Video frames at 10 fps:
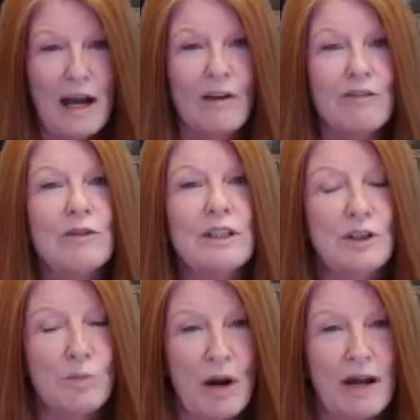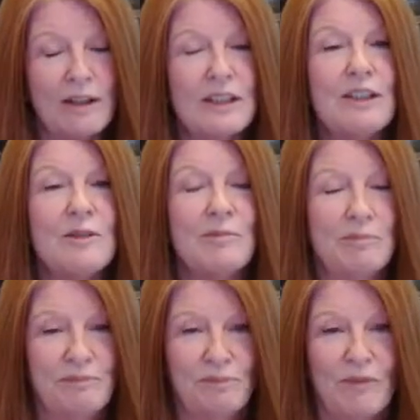after this practice,
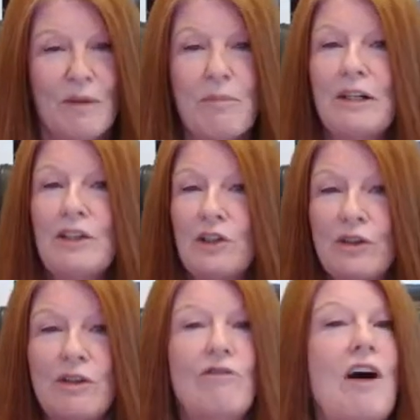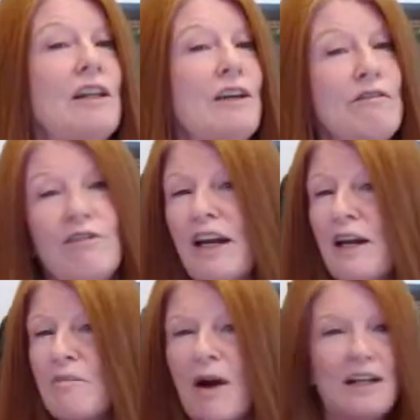picture the violet flame.